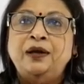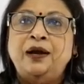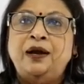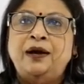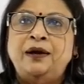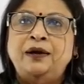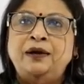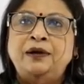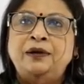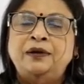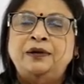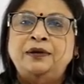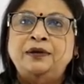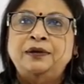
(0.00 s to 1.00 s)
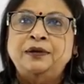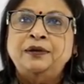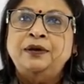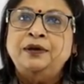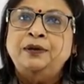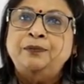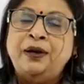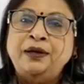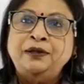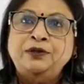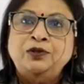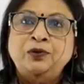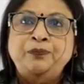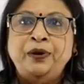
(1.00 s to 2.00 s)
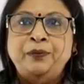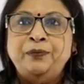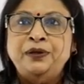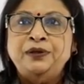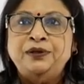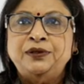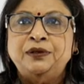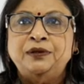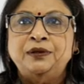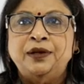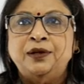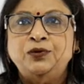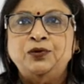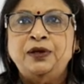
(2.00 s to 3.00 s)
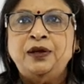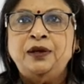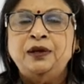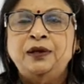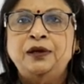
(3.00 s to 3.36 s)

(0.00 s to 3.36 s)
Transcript: And uh, balance of payment, naturally,